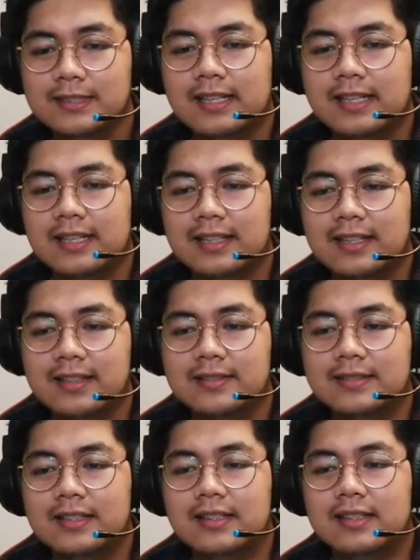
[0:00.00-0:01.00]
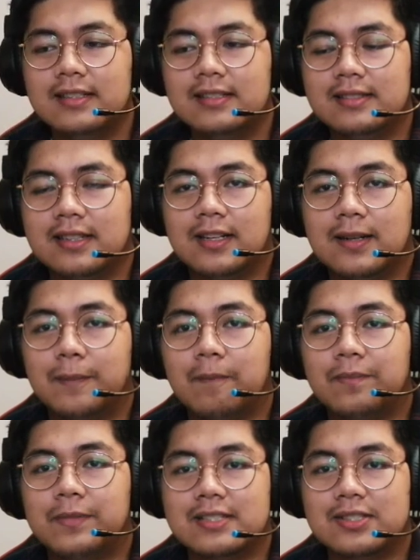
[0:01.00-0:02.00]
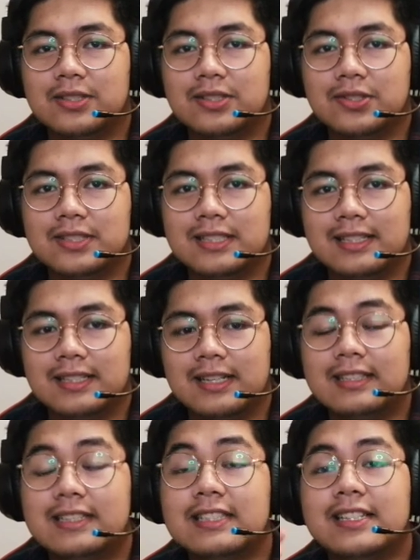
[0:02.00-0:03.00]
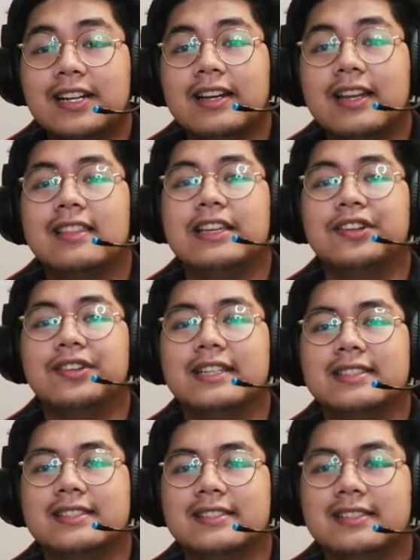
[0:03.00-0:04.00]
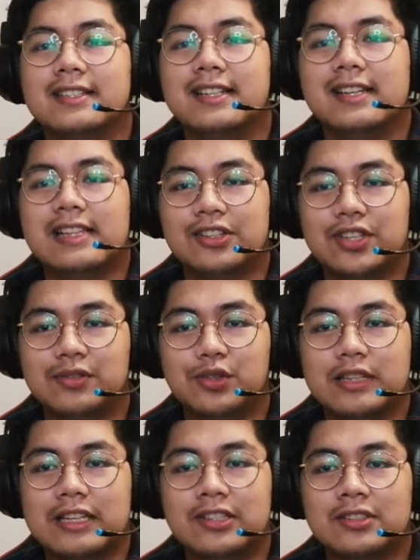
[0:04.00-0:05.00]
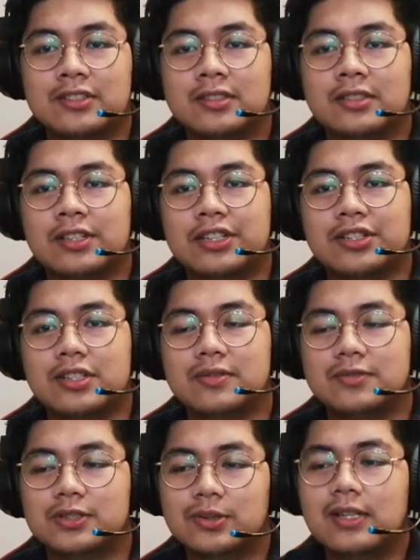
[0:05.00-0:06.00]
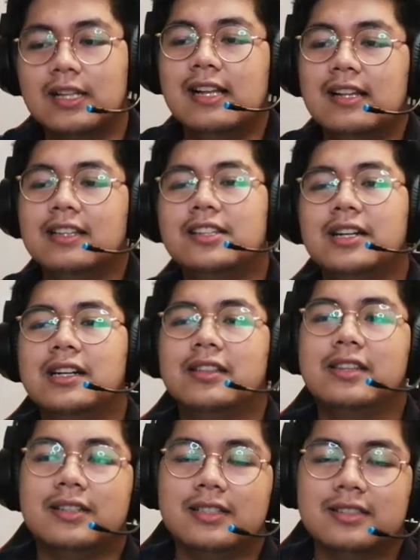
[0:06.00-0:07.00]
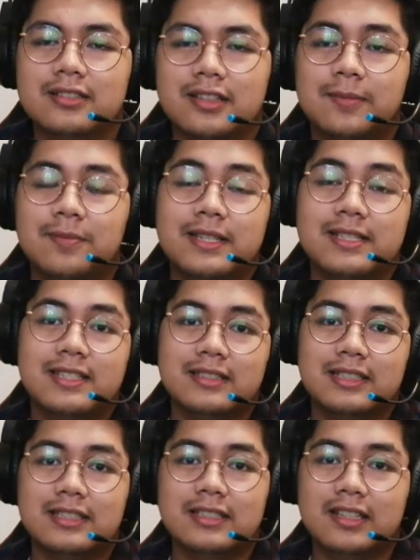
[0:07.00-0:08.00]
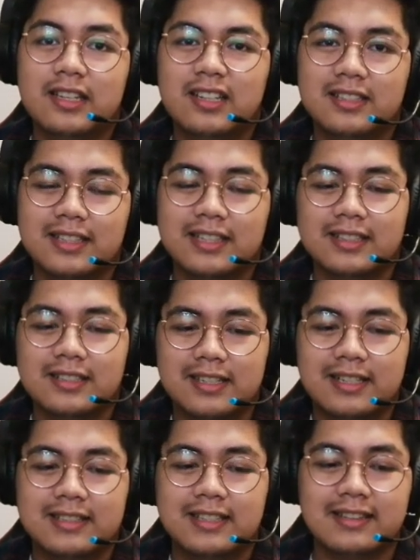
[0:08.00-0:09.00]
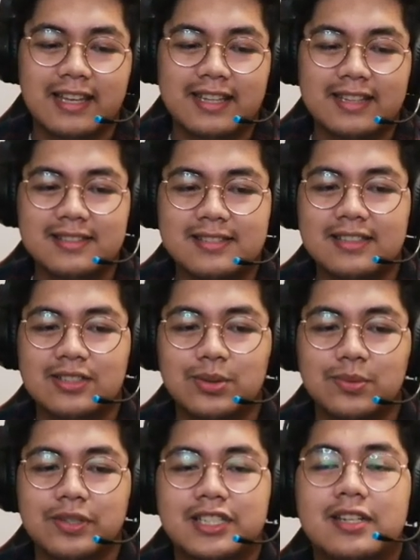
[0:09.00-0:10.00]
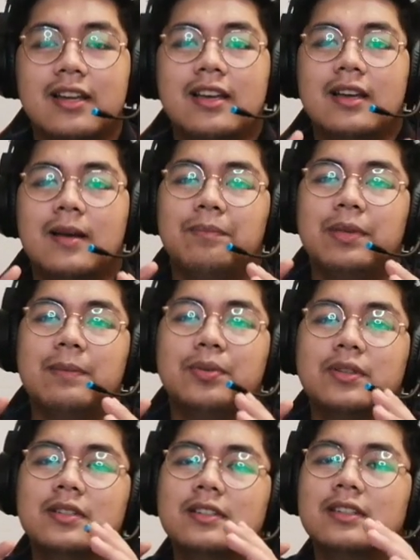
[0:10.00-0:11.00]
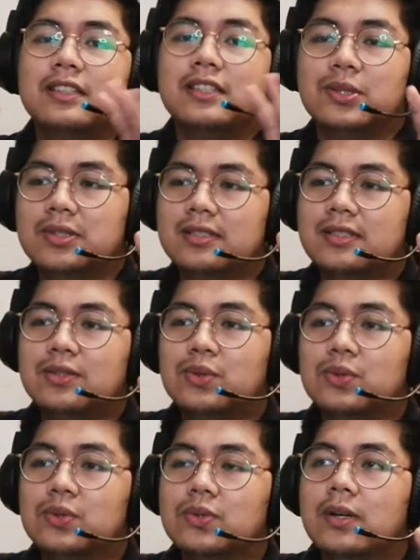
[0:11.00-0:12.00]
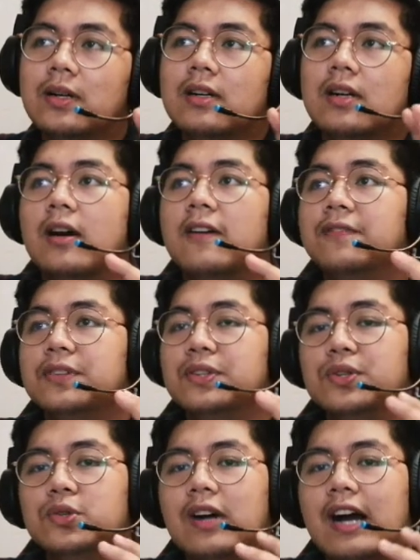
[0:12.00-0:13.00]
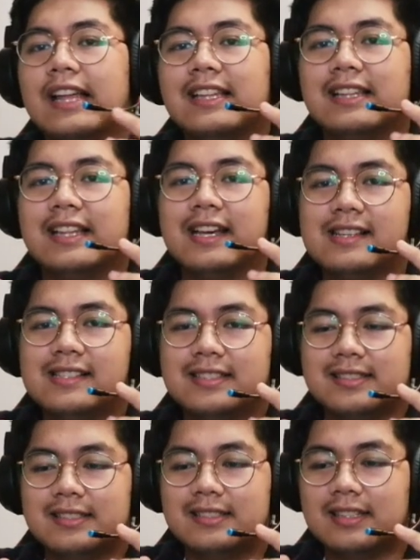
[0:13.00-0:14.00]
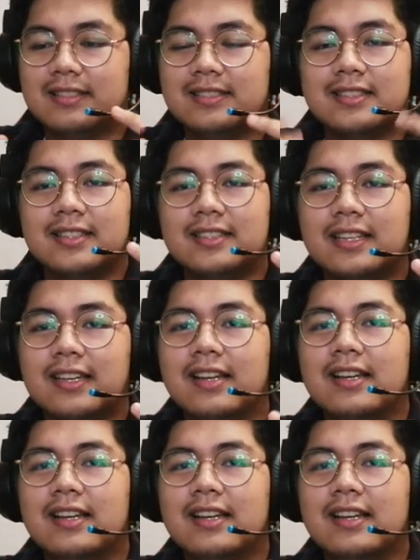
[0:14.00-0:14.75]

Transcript: and then um, there's also the literary theories that you have to take into consideration of so literary theories are basically like the lens into which people use to view analyze and then study